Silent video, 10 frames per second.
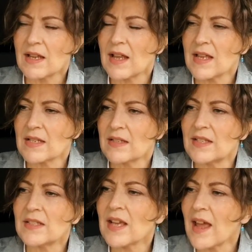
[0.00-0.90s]
as a
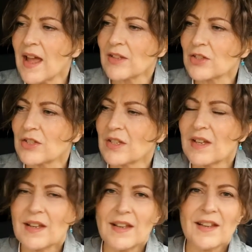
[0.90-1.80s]
detached
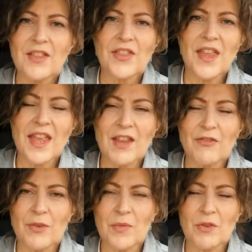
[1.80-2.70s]
thing
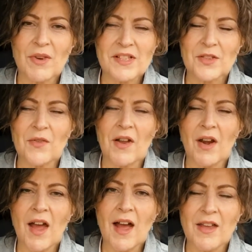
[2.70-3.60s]
from the rest of our
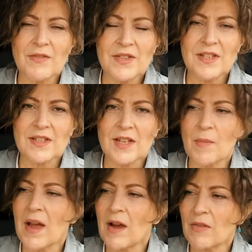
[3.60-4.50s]
lives,
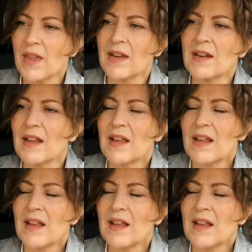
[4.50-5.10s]
somehow then,